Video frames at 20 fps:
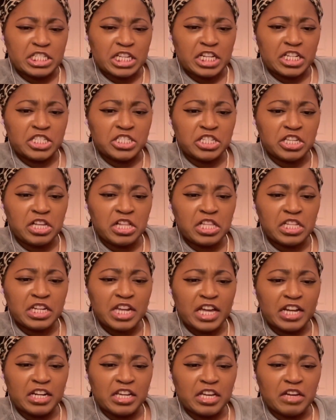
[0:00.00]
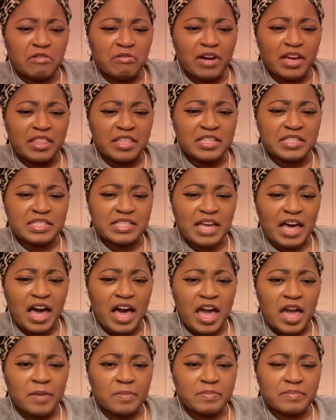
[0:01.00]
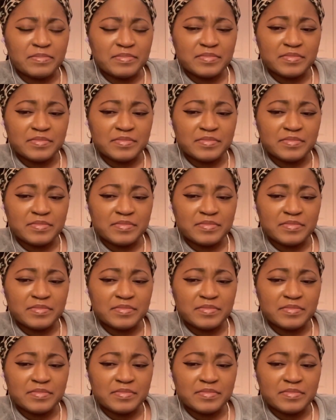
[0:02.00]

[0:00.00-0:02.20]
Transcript: got chill and not in a good way this time.